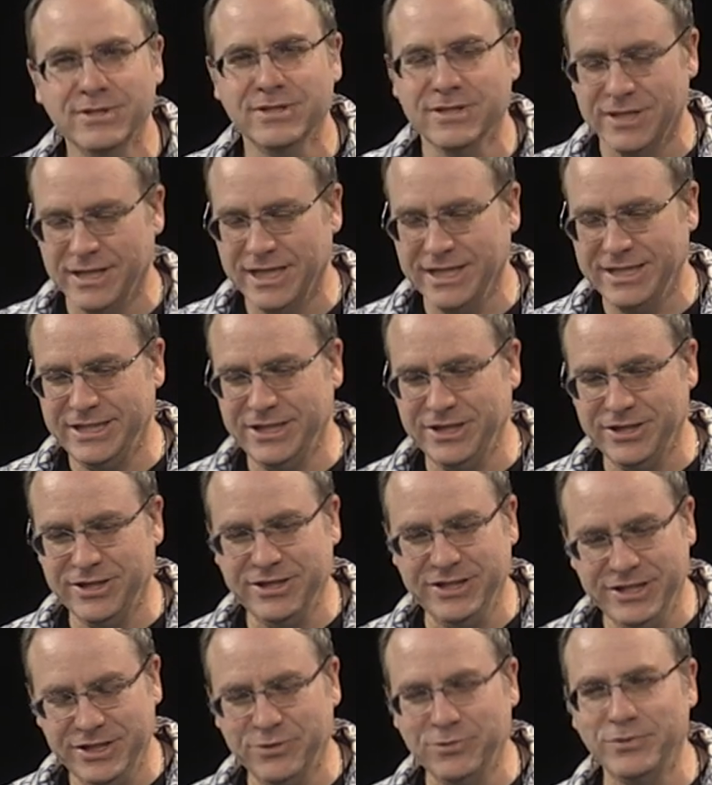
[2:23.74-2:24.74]
Like
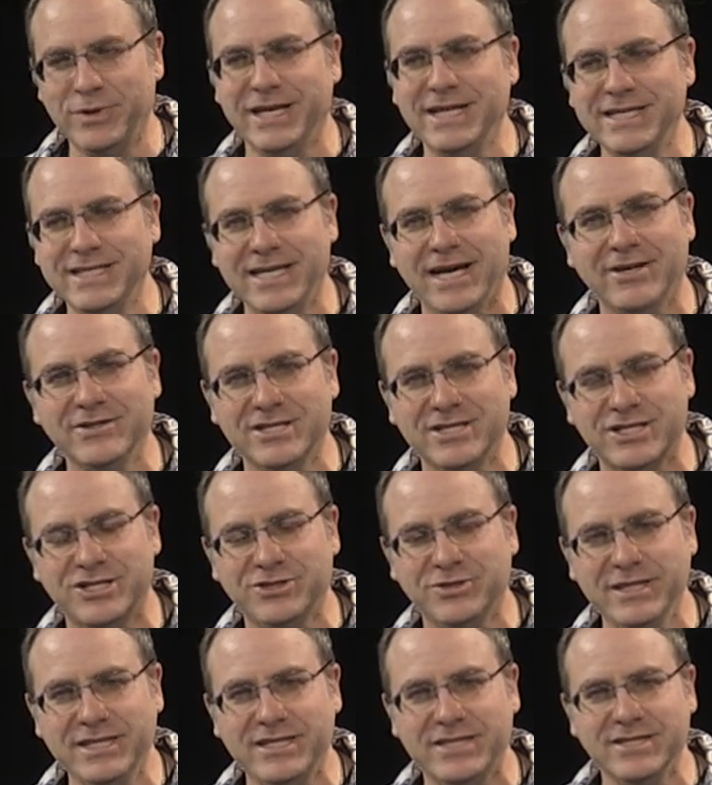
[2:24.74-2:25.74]
you're running down the
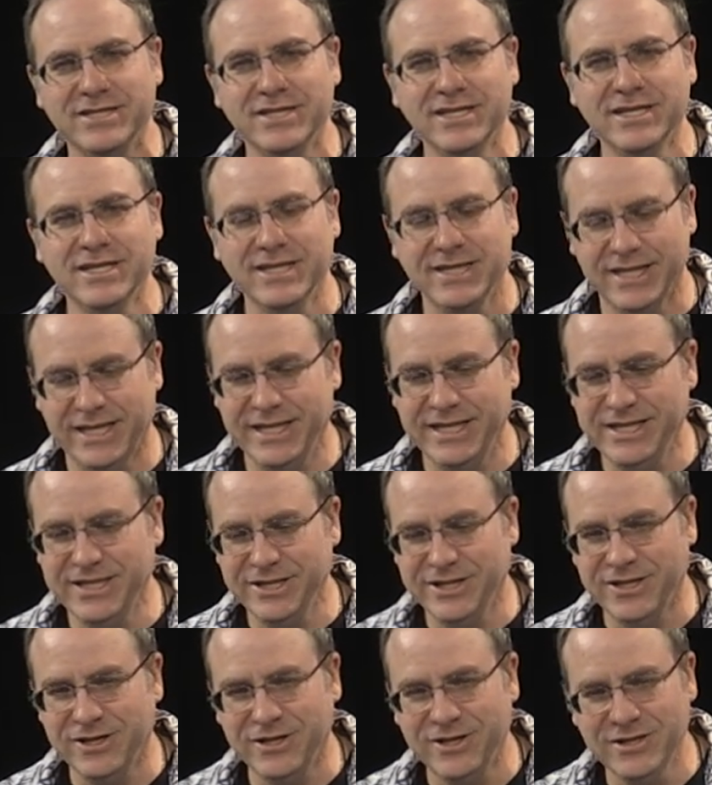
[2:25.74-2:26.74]
street and
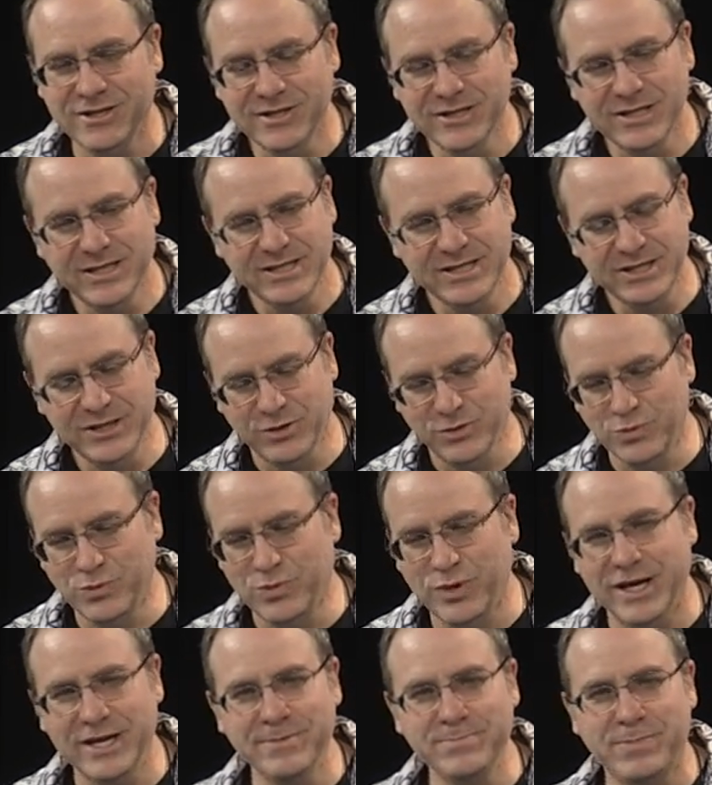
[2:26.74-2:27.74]
you'll
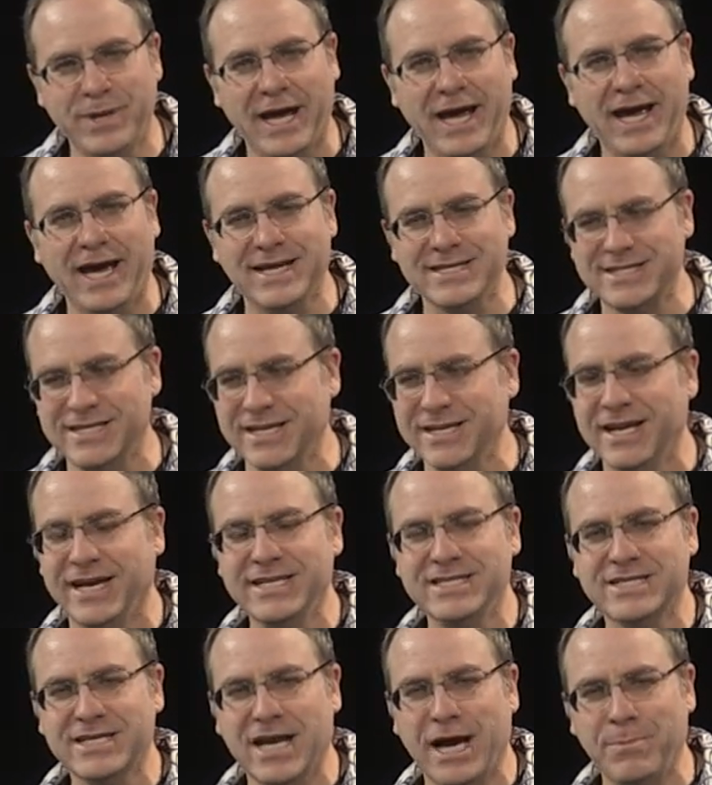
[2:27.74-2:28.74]
run past a
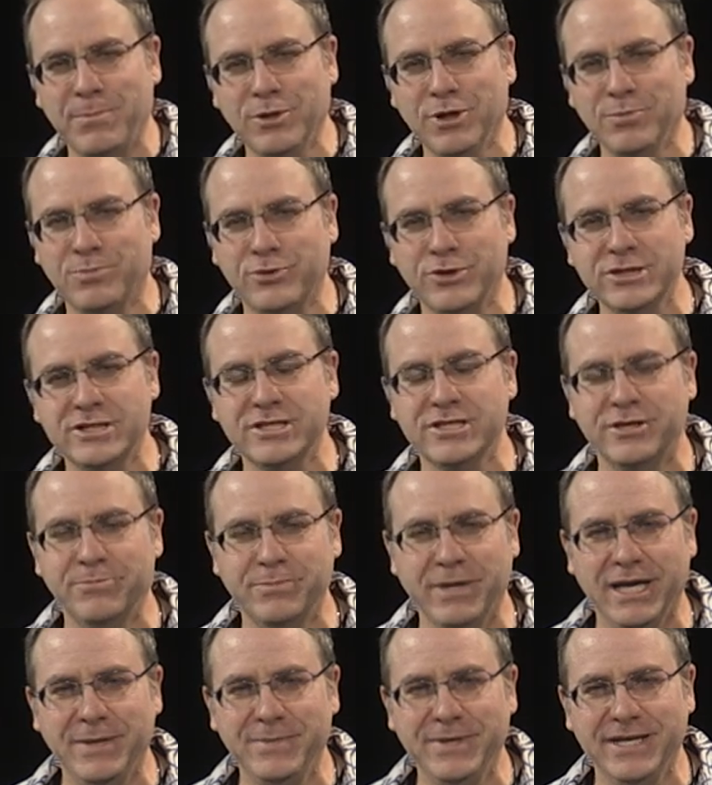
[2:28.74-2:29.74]
nice couple pushing their
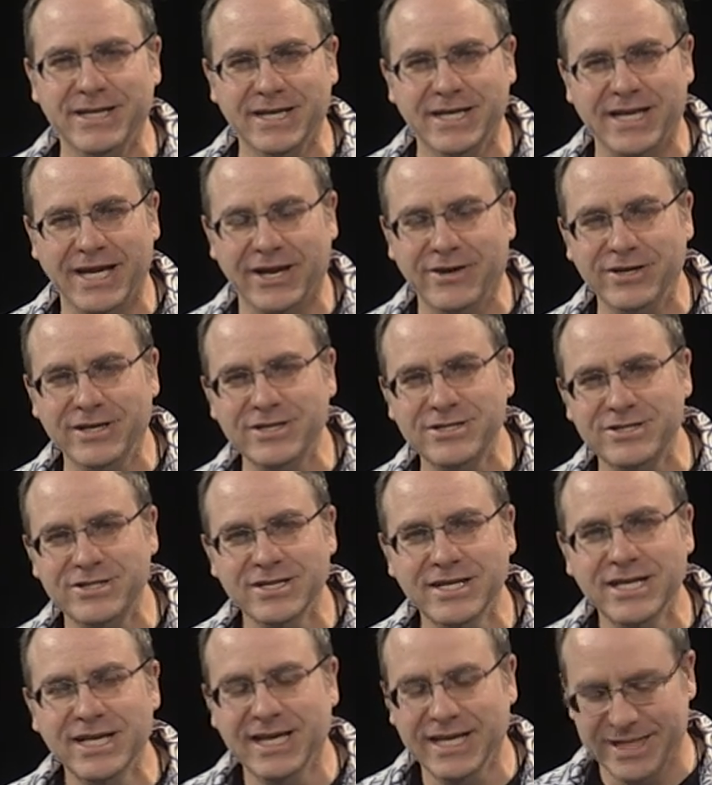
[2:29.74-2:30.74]
baby in a carriage.
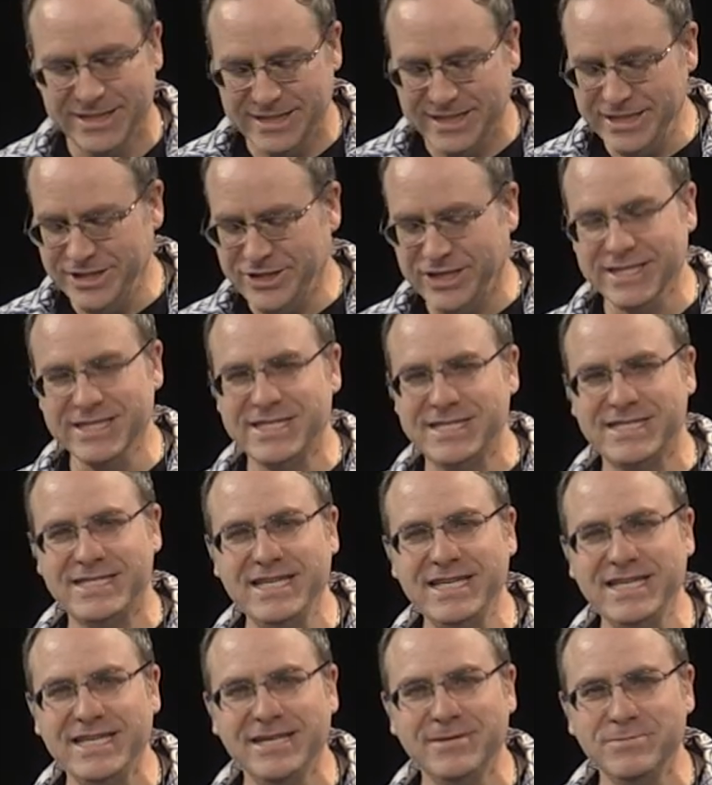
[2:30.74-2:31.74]
And then you can
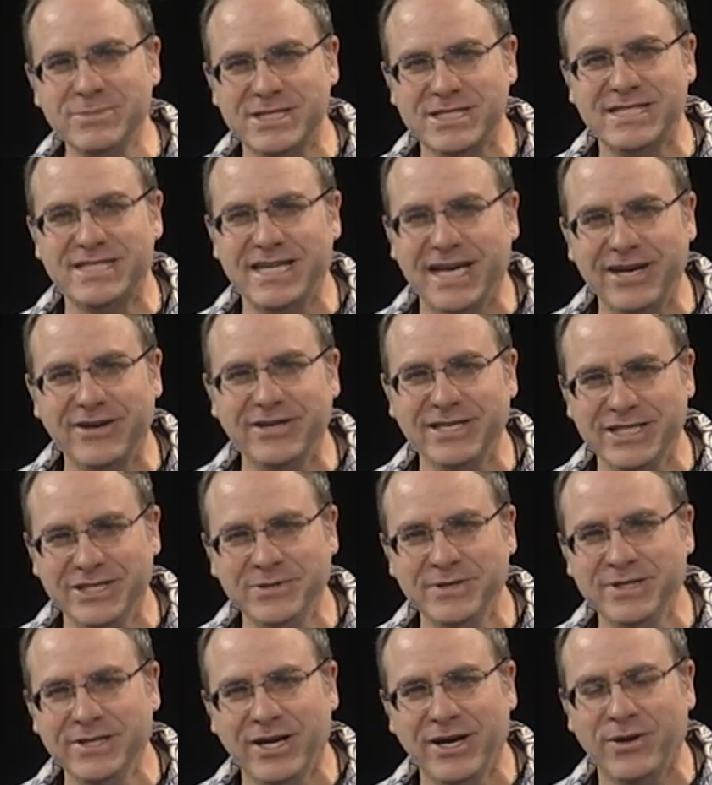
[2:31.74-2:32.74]
see them stare at you
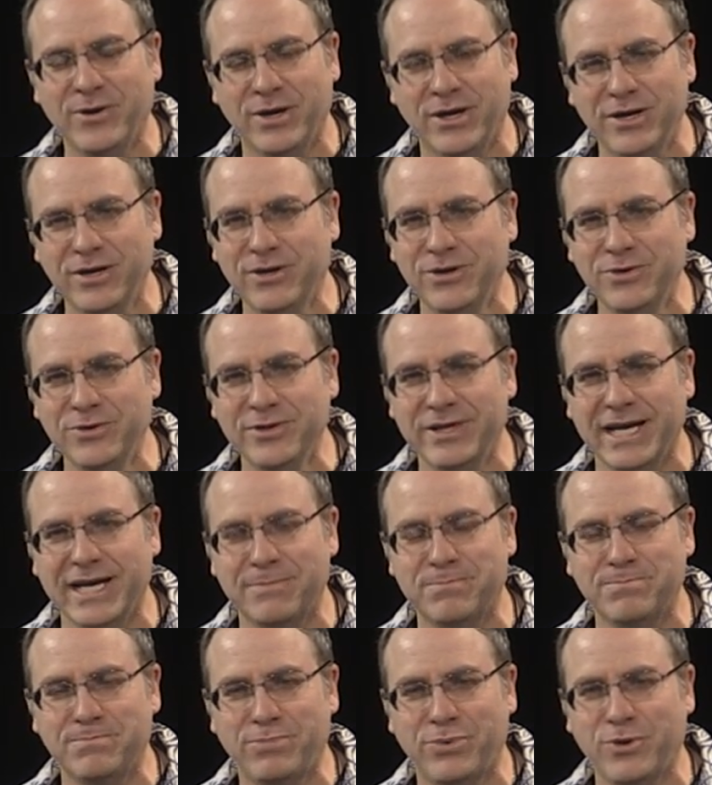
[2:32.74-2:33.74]
and go, "Oh, that
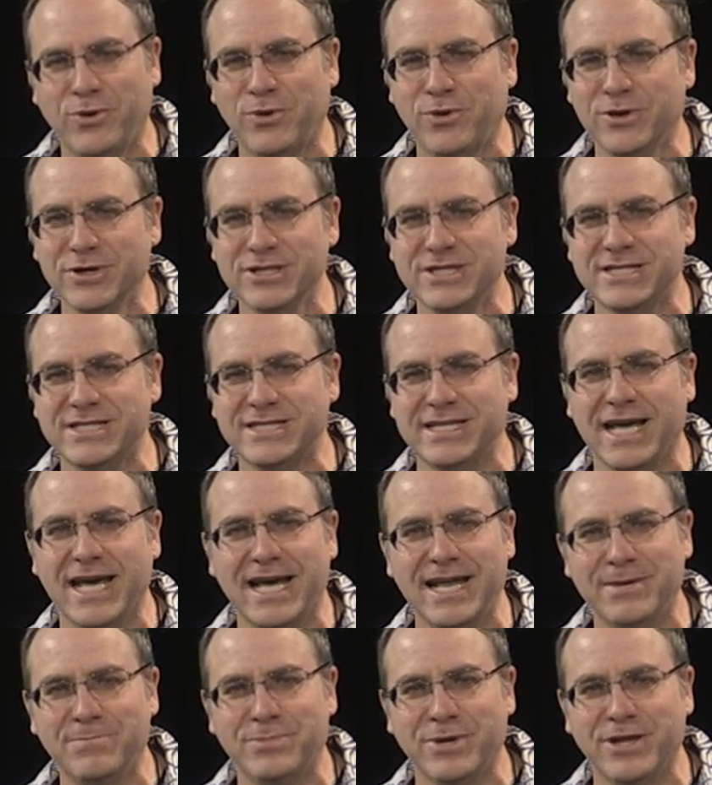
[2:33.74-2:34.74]
poor,
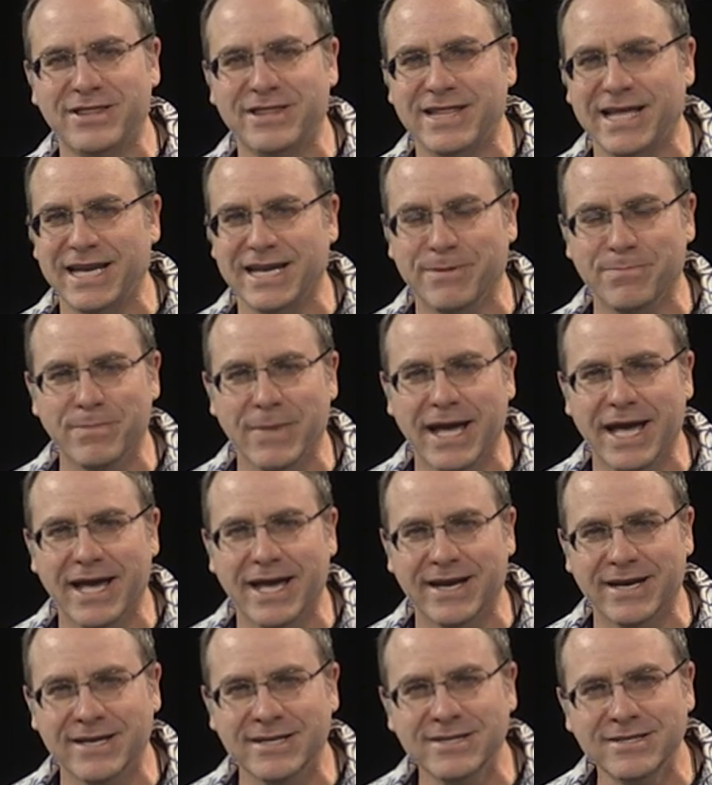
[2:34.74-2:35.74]
sad, pathetic
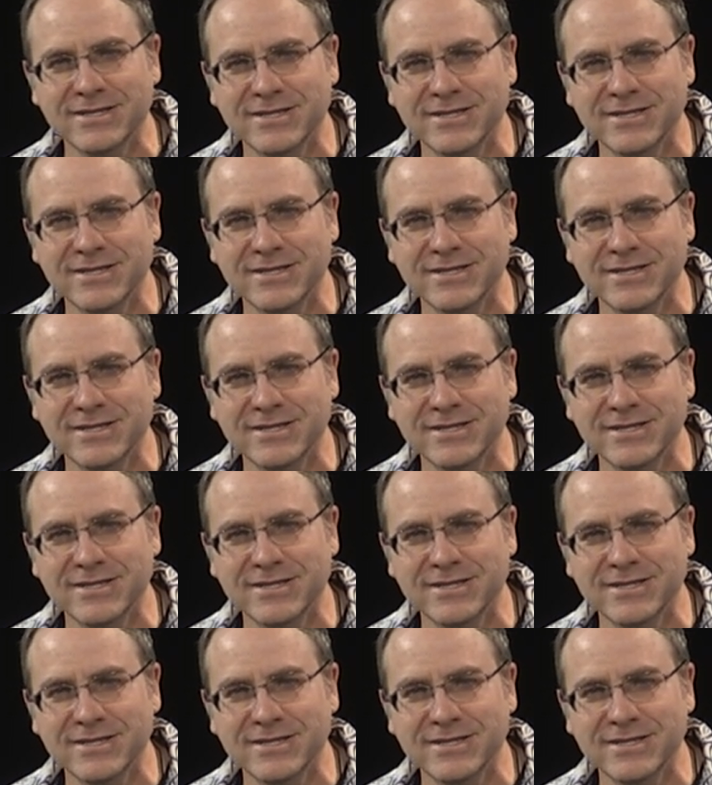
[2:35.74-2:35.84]
man